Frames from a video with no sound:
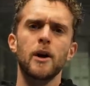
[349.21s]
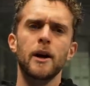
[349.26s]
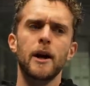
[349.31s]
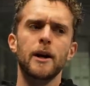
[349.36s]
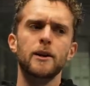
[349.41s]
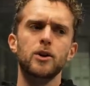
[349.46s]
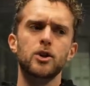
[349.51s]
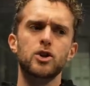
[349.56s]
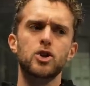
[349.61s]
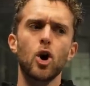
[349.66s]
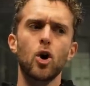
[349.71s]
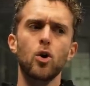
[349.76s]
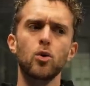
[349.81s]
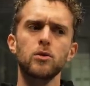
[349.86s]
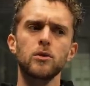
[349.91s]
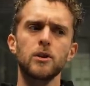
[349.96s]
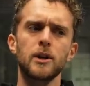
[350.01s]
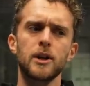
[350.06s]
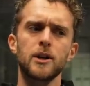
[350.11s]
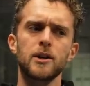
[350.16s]
And the
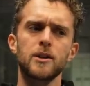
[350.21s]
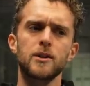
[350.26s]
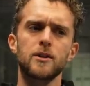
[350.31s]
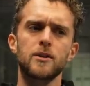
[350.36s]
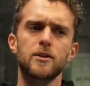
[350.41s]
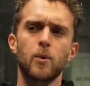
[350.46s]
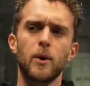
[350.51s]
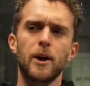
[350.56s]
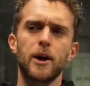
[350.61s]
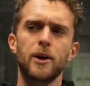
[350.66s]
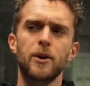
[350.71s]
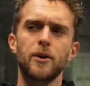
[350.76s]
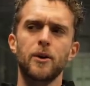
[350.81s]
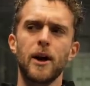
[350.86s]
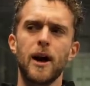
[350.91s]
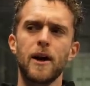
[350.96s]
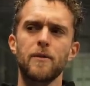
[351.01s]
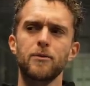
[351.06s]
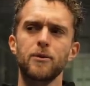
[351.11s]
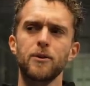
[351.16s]
zone is where
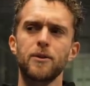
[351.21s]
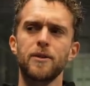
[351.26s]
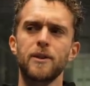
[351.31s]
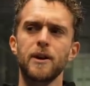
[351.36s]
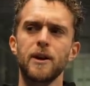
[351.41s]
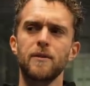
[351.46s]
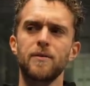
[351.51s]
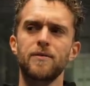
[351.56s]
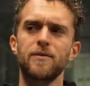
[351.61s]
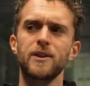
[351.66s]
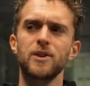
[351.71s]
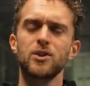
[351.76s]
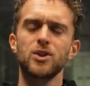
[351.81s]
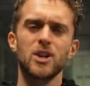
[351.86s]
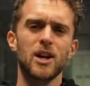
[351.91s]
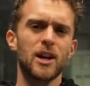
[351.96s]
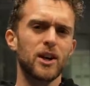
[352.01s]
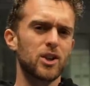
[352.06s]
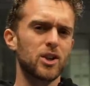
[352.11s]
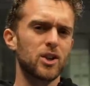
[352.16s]
everything
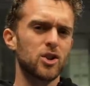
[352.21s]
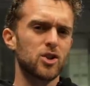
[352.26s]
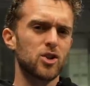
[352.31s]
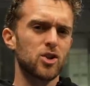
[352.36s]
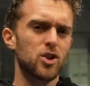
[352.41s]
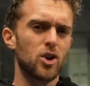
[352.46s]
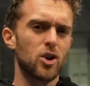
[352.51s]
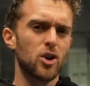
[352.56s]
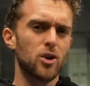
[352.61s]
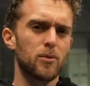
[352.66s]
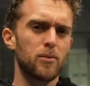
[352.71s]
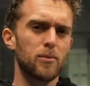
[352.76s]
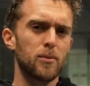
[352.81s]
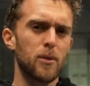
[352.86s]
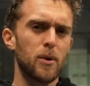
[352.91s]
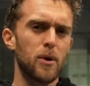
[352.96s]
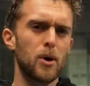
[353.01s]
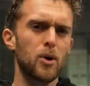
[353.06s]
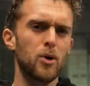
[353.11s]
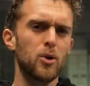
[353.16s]
feels like slow
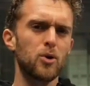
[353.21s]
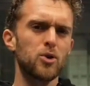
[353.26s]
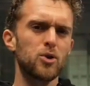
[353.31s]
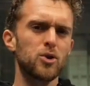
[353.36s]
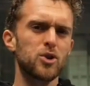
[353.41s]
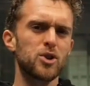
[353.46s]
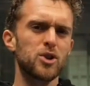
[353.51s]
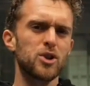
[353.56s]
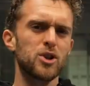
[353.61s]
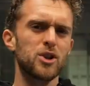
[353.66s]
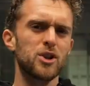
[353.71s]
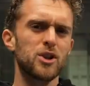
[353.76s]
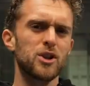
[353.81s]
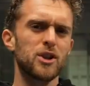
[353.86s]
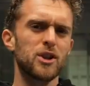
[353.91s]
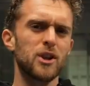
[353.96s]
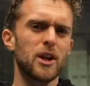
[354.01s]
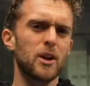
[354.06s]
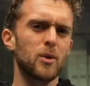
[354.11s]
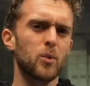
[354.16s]

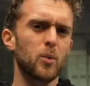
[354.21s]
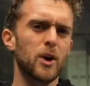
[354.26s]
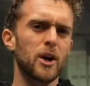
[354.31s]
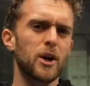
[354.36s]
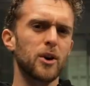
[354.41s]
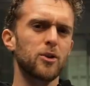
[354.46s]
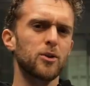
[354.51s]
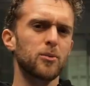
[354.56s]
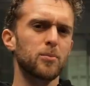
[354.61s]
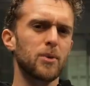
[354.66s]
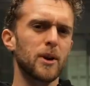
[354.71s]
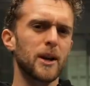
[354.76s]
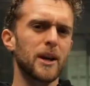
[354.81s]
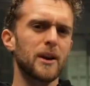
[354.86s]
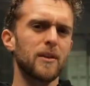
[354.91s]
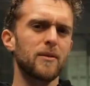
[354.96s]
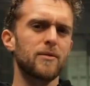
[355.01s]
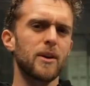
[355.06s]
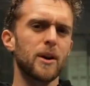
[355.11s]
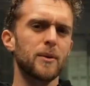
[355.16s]
motion and where you're
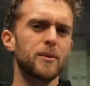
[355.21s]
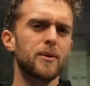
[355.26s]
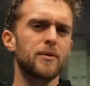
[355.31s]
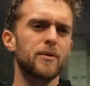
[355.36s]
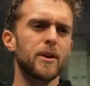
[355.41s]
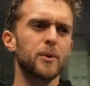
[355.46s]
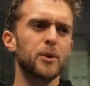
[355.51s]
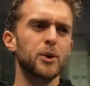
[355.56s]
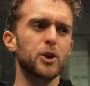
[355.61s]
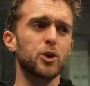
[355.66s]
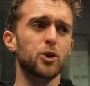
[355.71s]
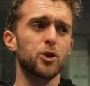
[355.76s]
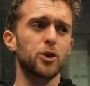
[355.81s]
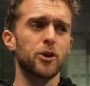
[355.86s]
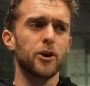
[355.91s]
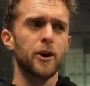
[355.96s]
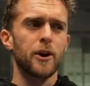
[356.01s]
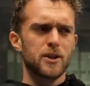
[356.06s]
playing very, very good.